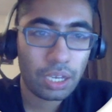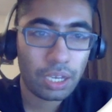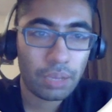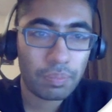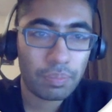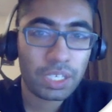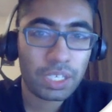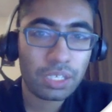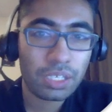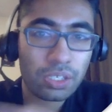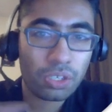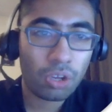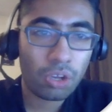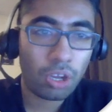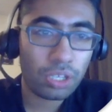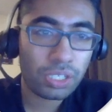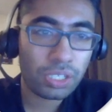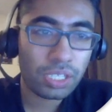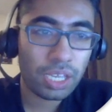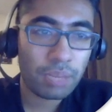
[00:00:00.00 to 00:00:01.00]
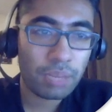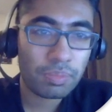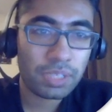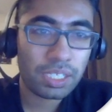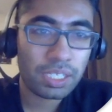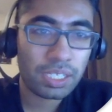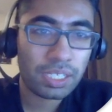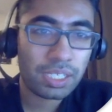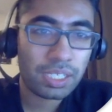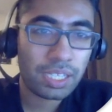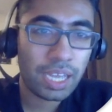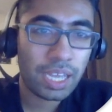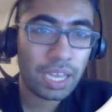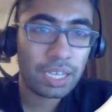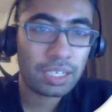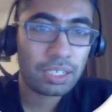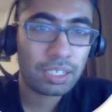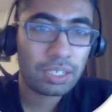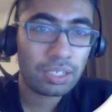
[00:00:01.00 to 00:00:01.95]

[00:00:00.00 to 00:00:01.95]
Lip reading: these concepts is that